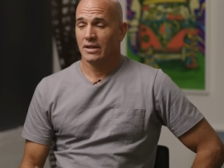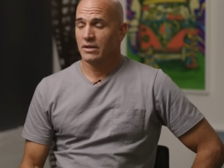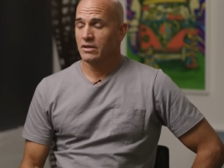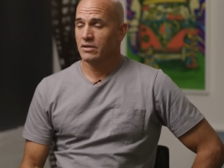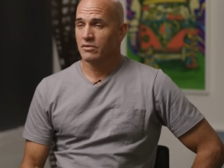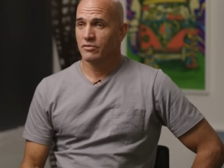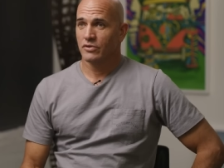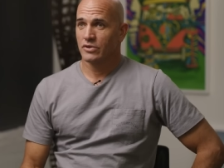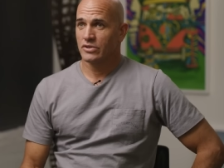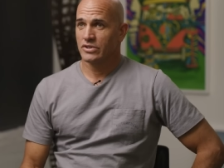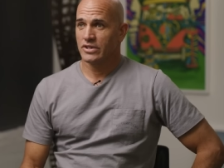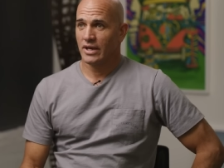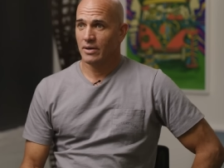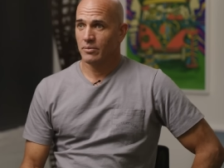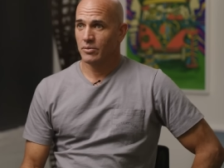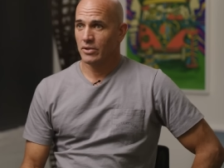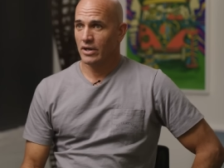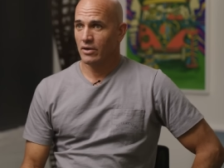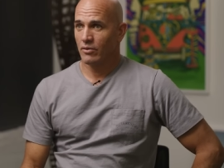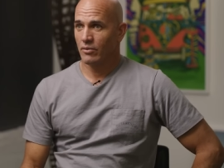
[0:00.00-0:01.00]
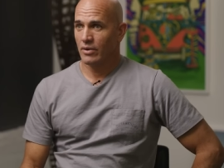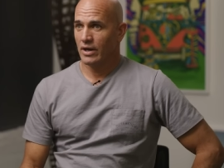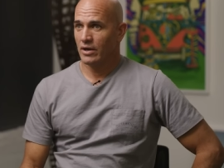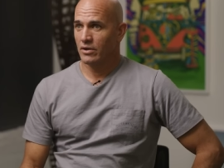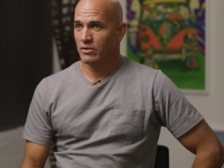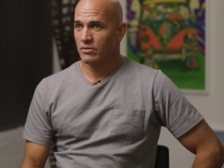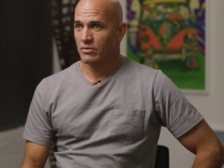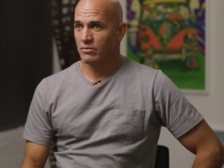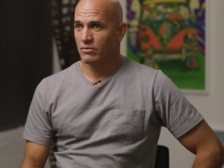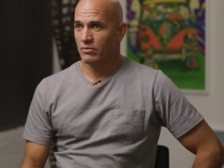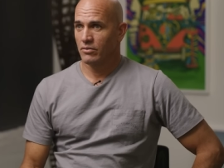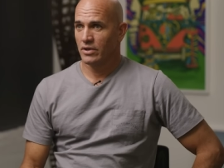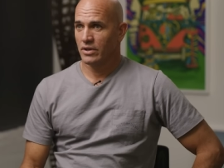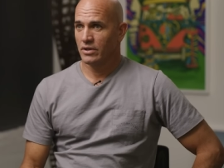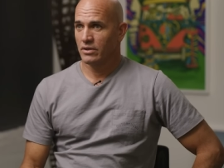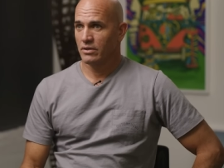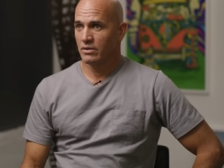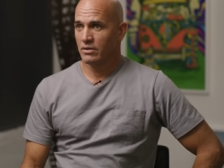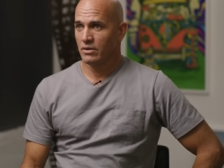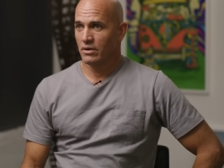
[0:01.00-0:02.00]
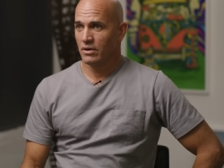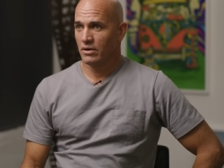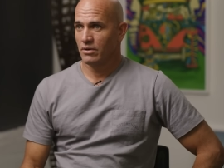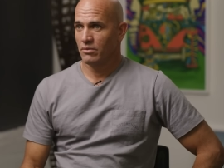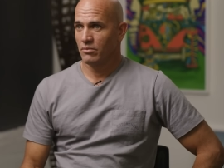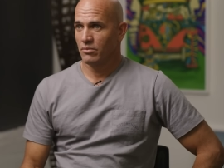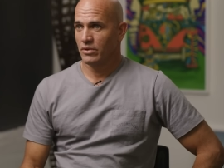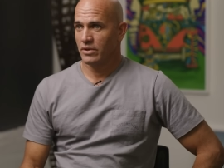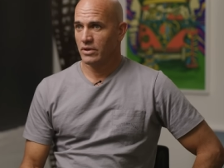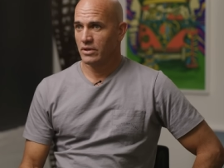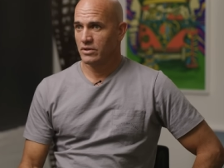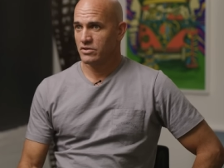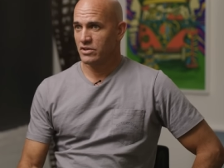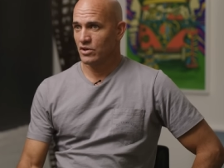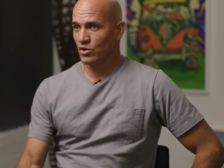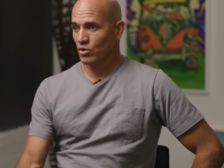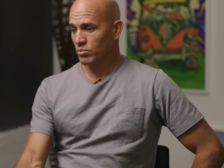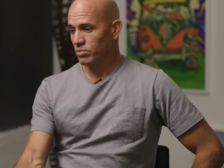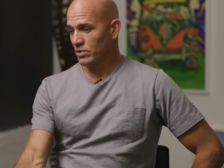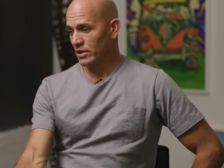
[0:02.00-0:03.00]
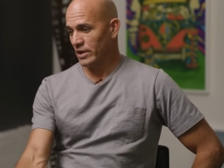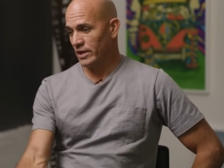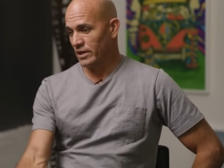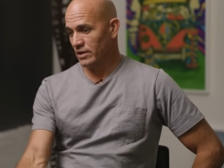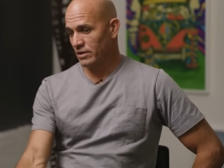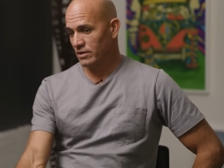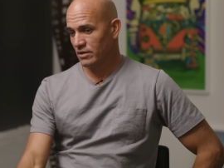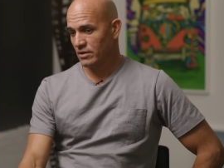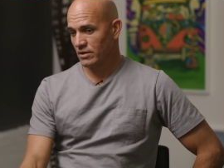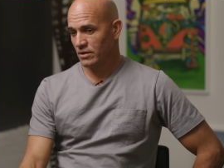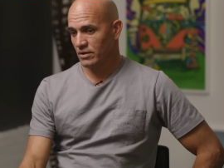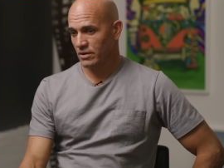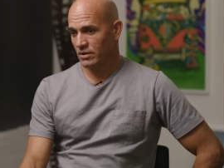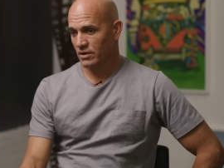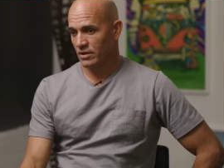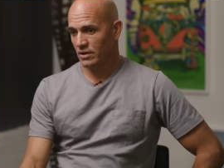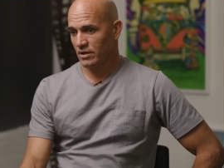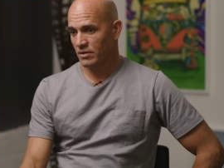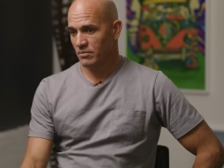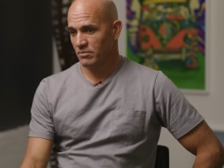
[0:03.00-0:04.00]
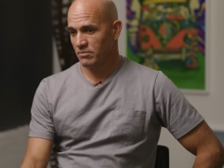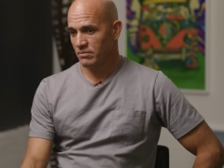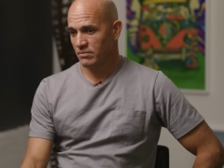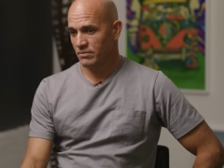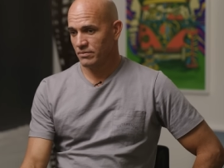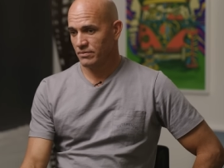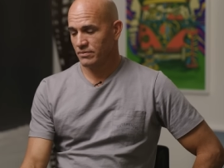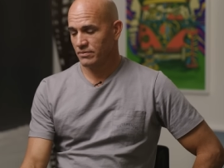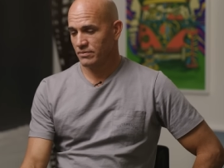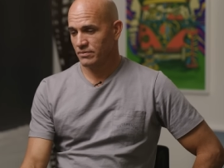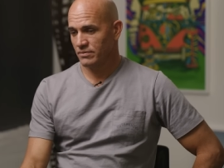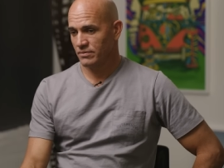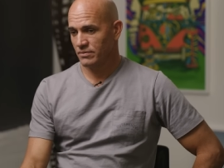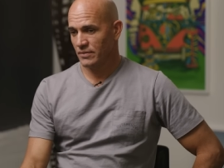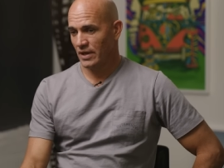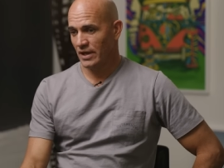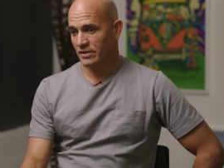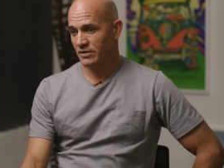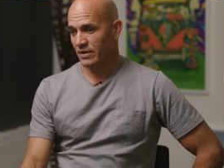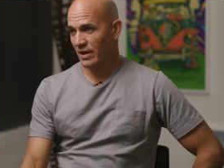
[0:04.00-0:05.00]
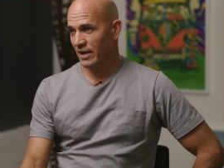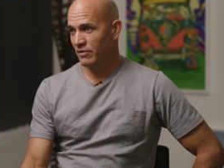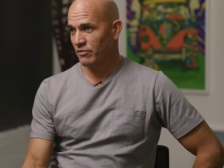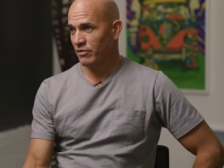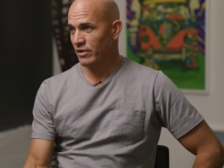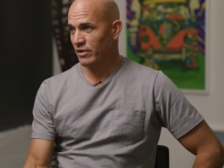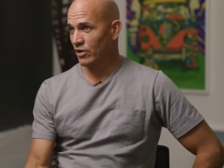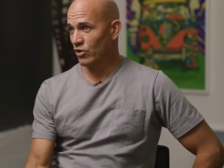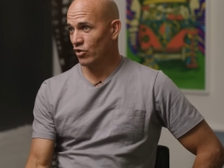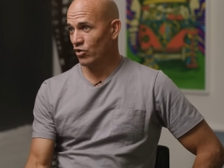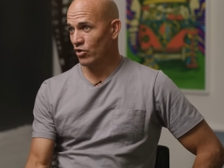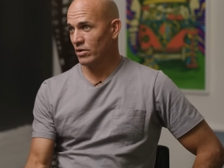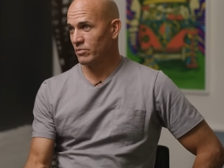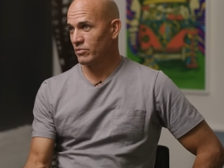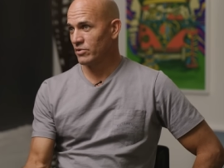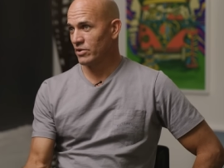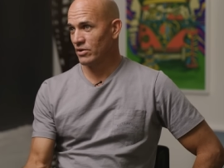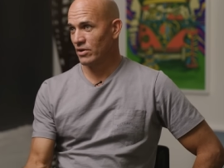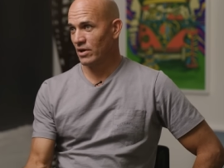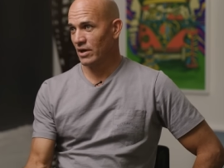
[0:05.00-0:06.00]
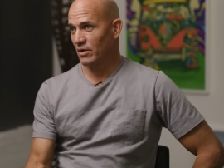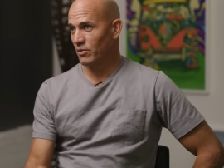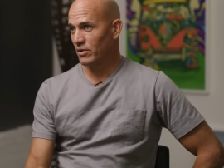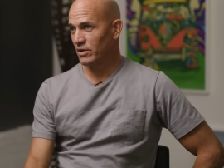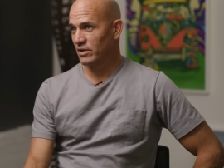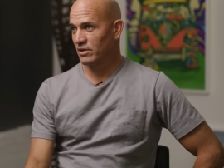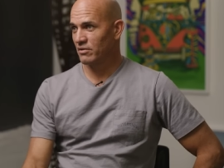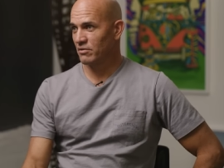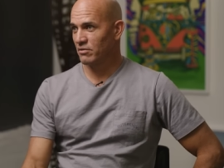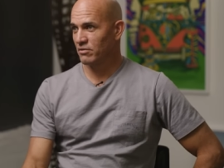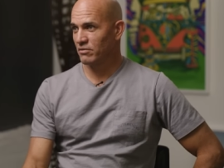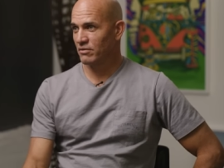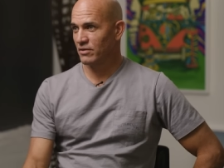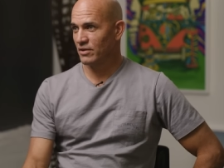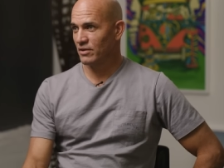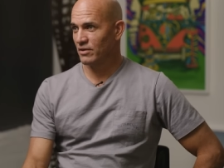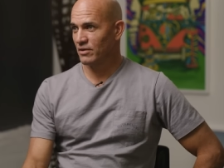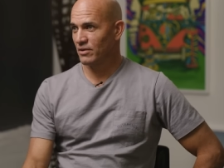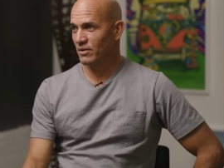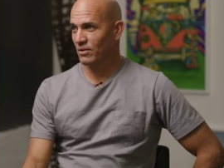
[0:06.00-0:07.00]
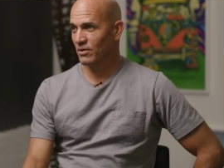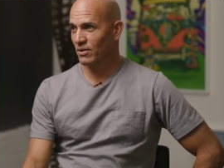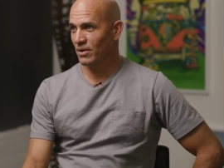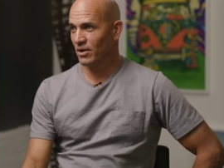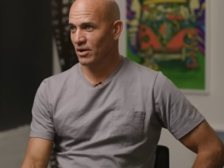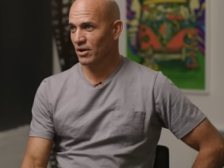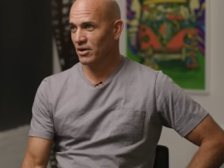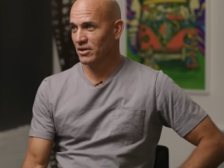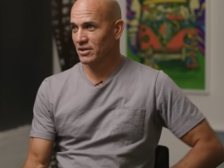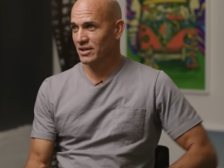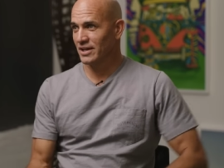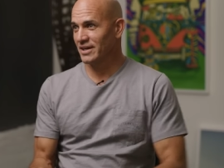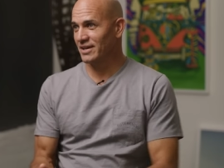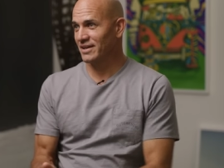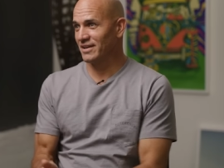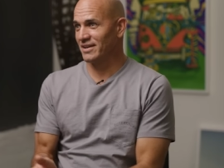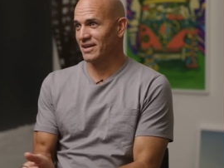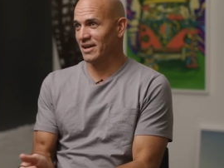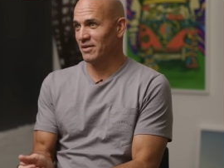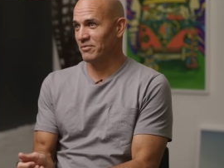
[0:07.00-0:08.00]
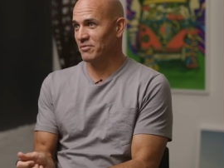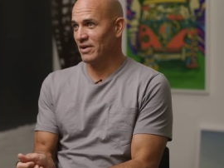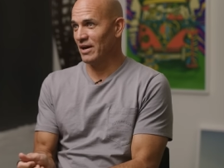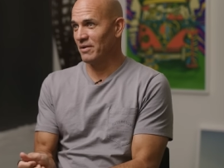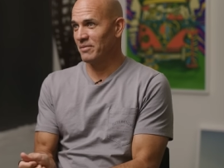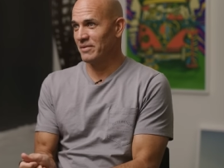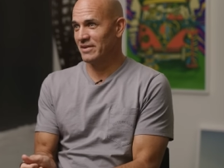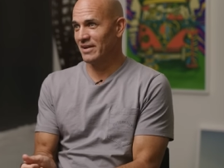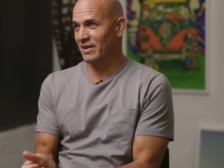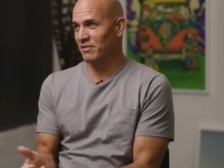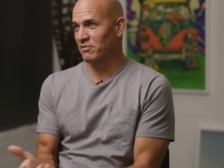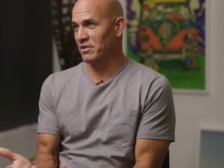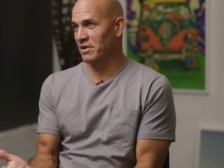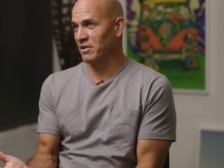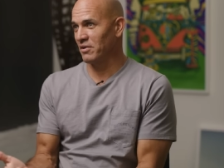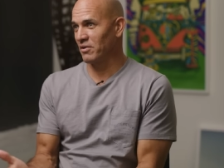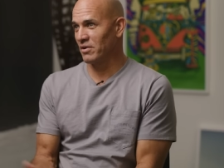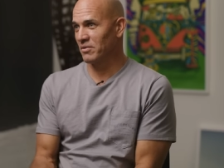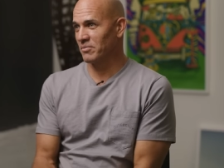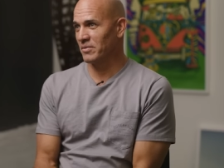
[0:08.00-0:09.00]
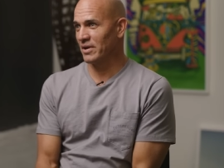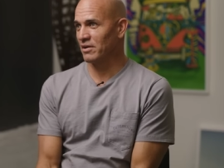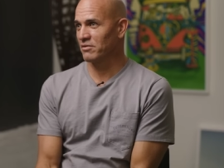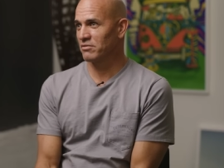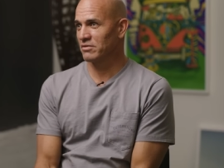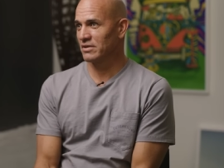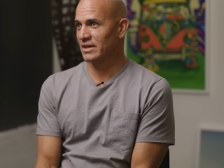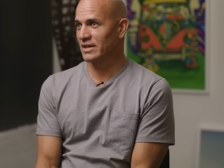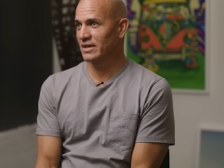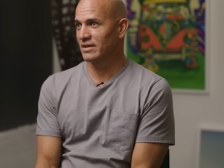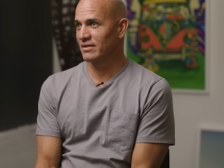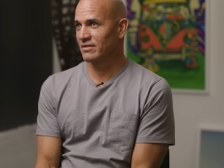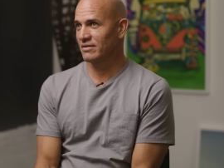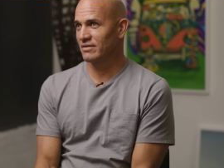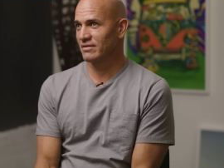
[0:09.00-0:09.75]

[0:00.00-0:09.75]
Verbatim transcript: I think the first day I played around with uh, with a single plane um, and ten finger grip too. I went the the whole hog. Like i have been ten finger grip now for like